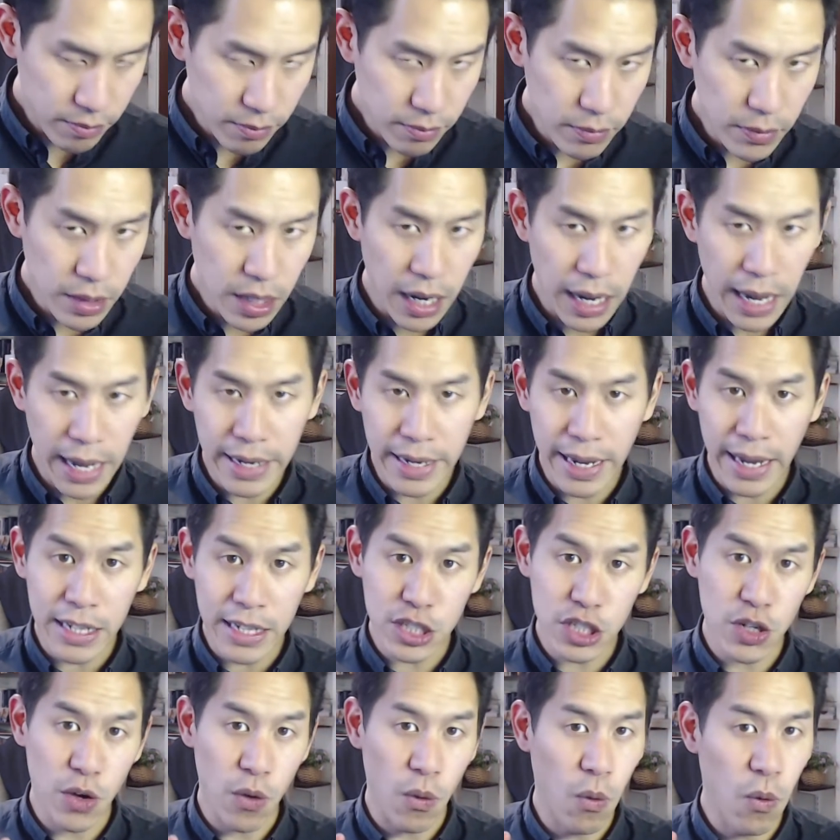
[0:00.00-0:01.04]
And
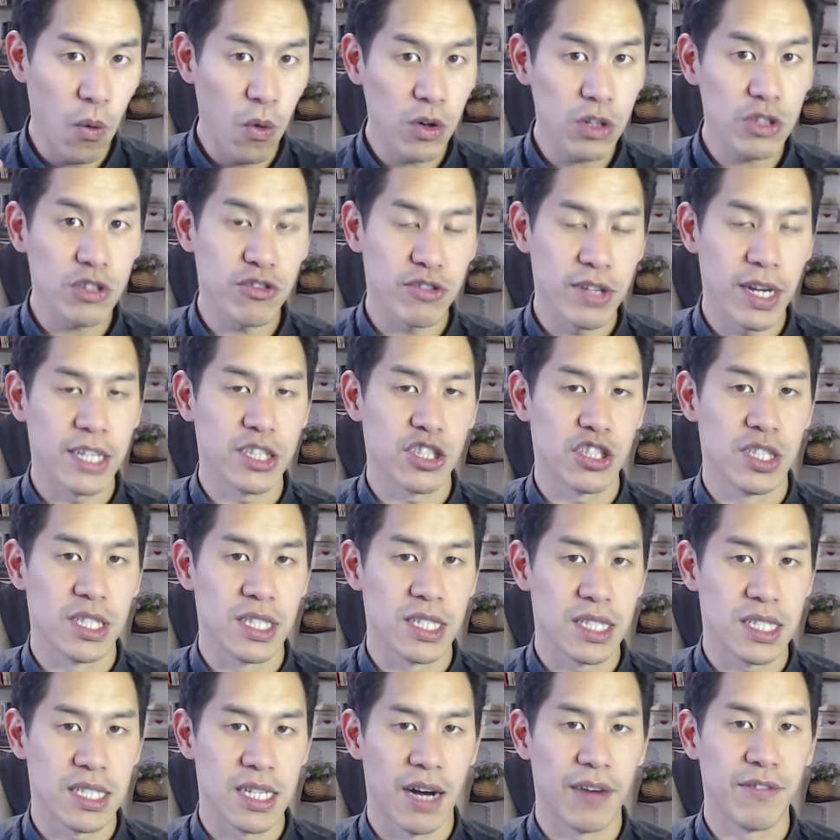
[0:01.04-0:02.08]
actually all creation is
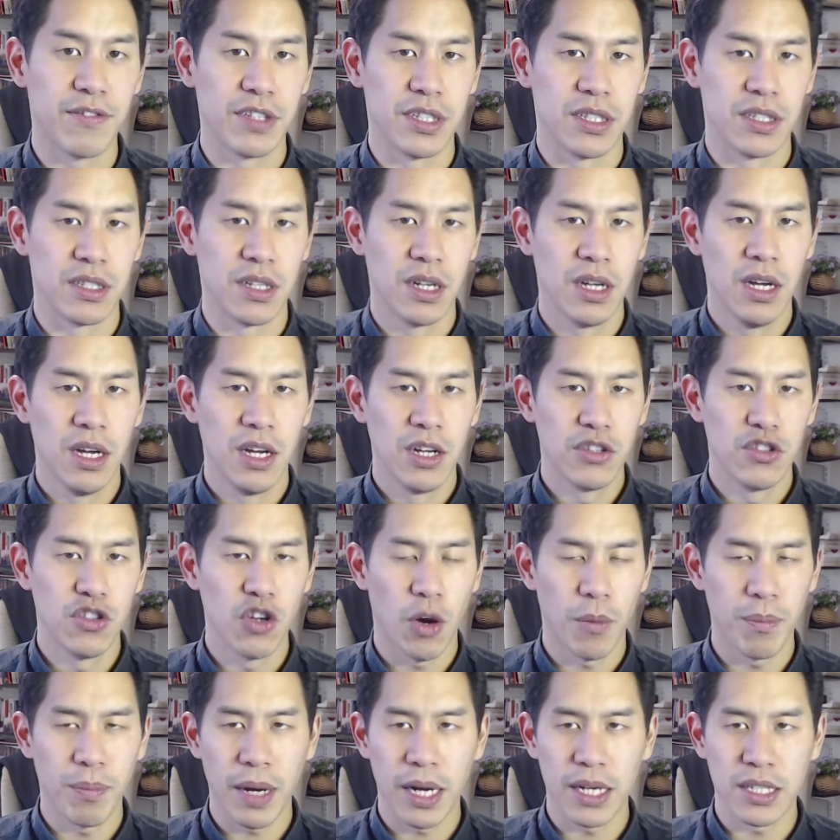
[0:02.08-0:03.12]
governed not
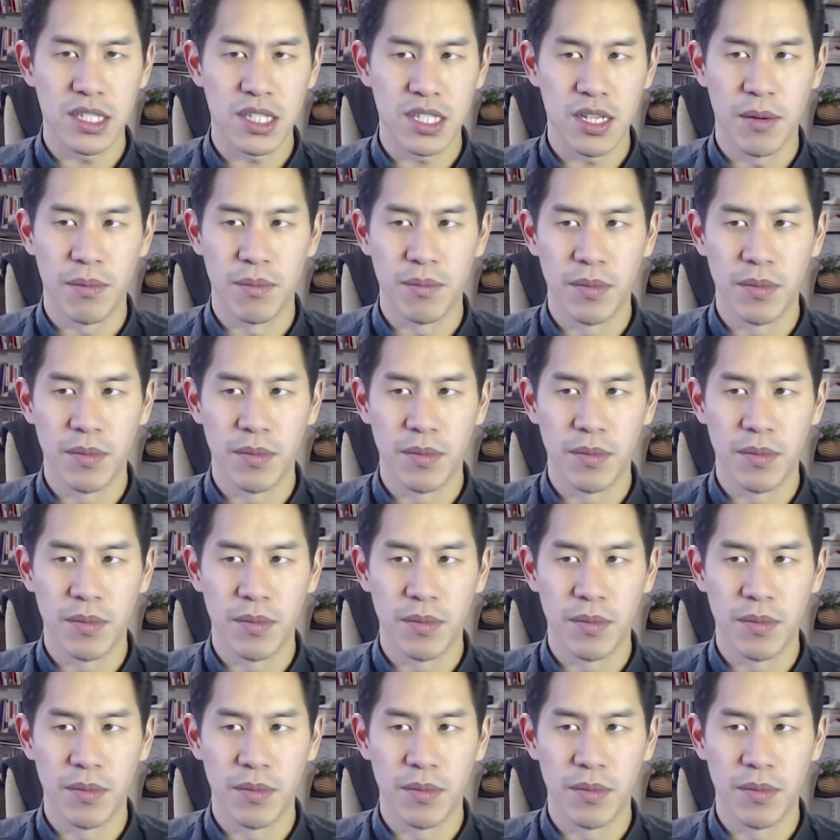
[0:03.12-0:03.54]
by some